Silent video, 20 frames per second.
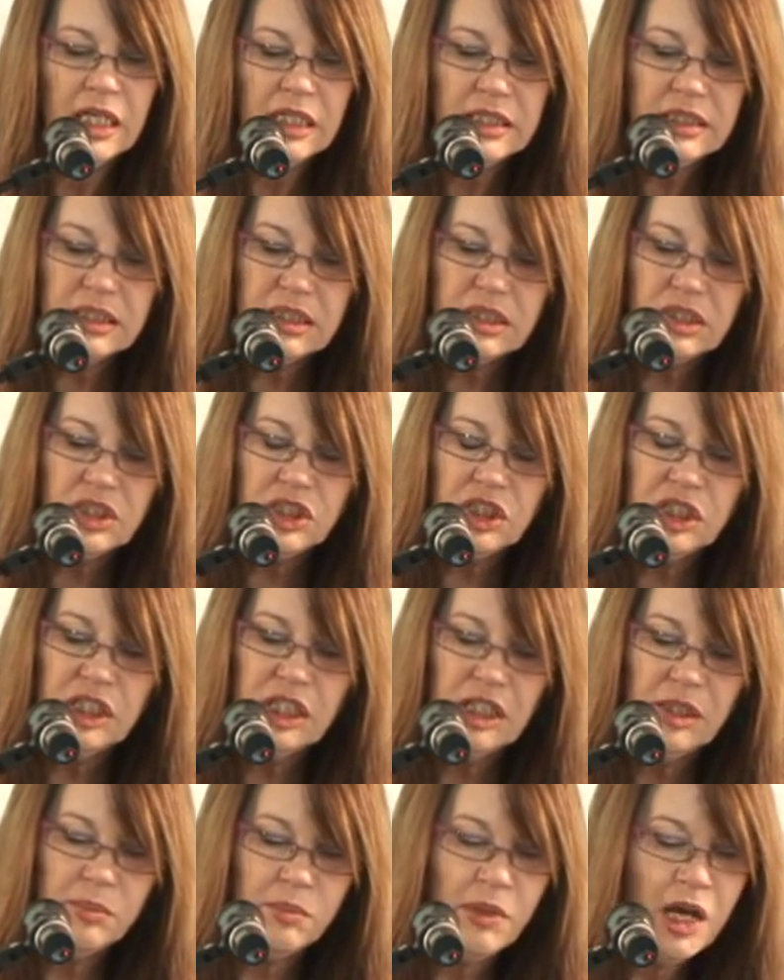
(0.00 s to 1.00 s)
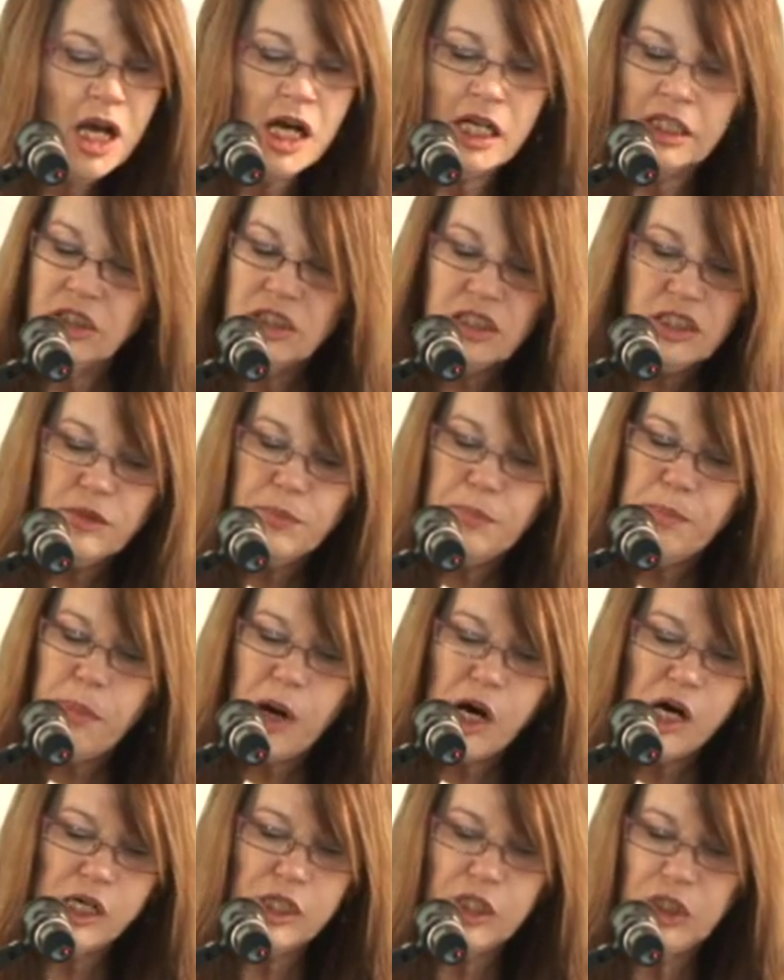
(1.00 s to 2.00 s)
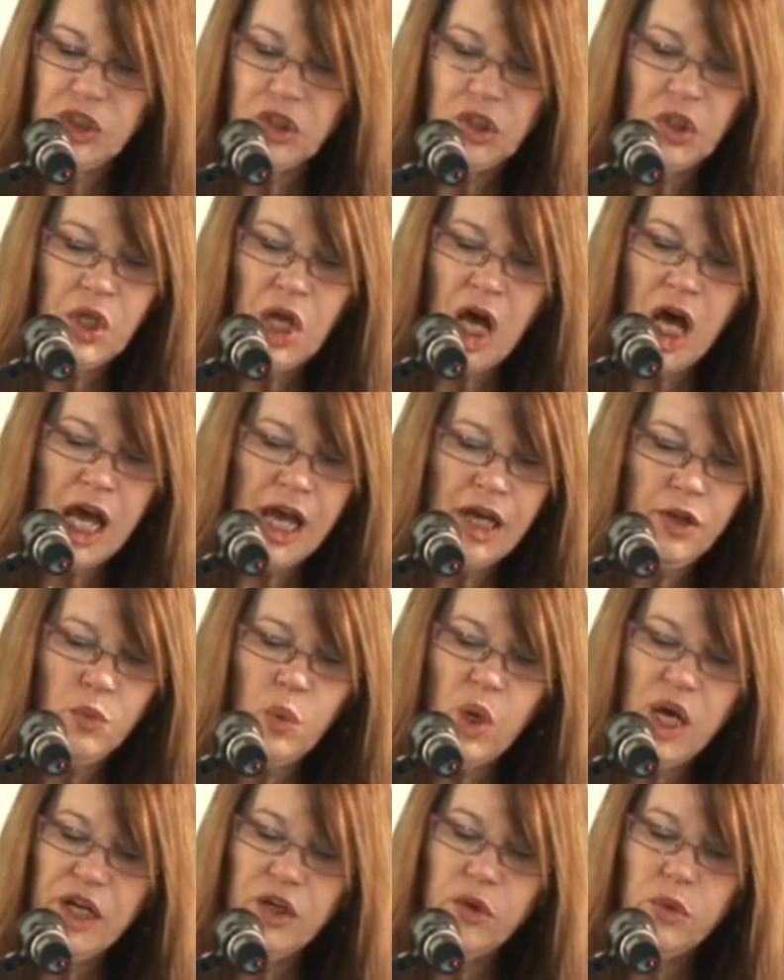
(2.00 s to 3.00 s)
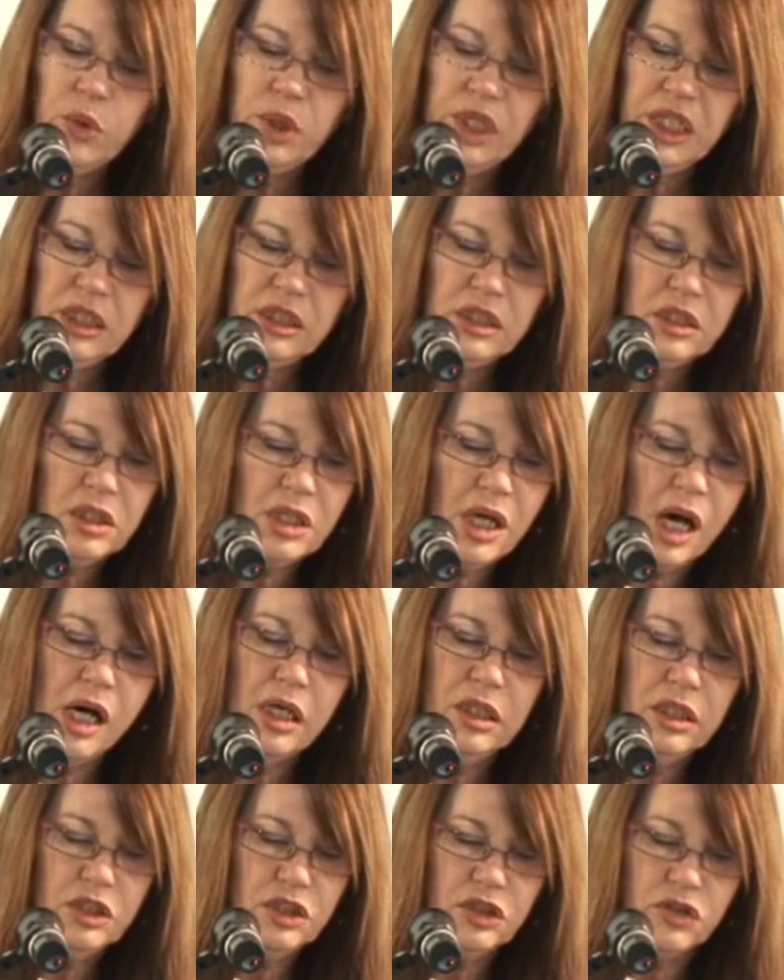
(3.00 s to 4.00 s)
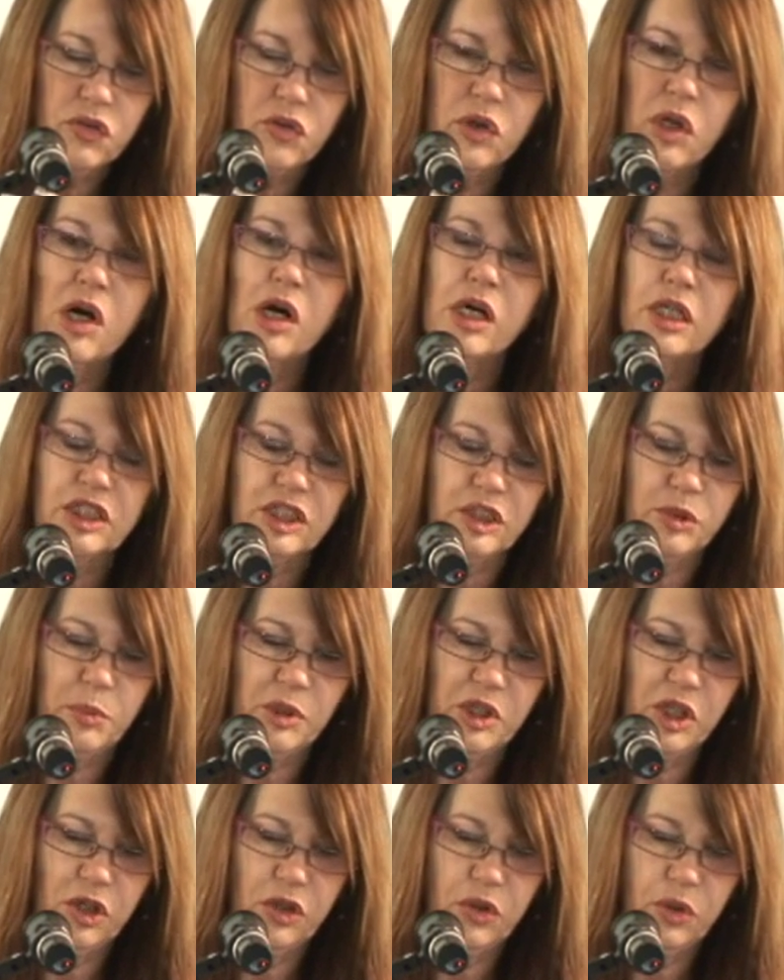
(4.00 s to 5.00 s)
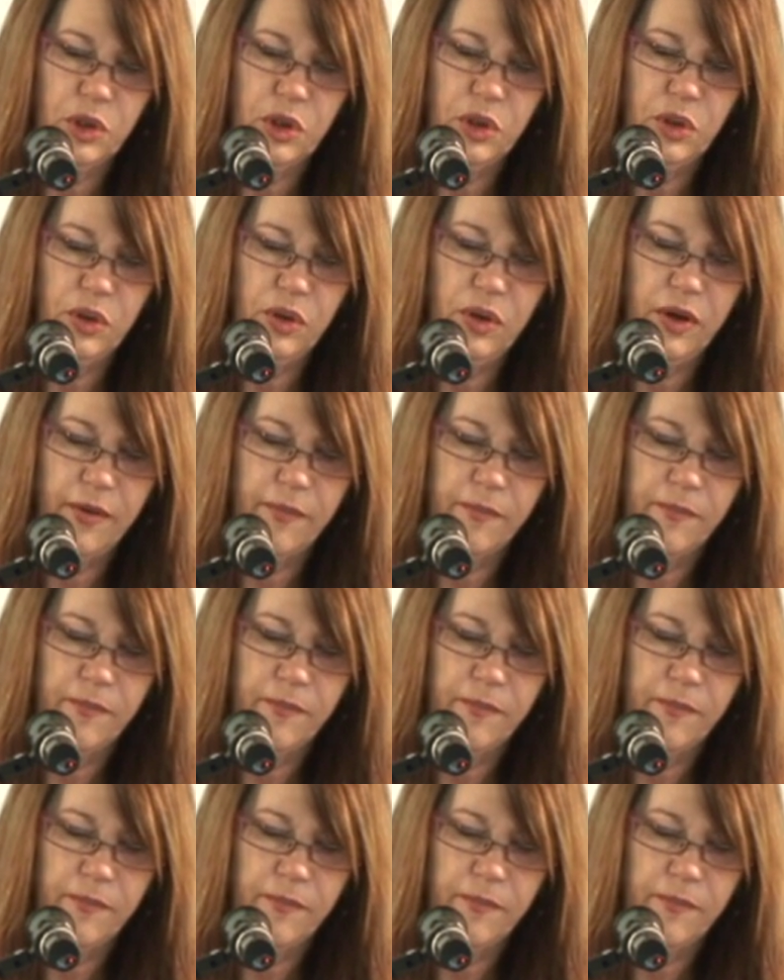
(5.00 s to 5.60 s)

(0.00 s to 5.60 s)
steam and sparks on iron where green tongues of larkspur grow.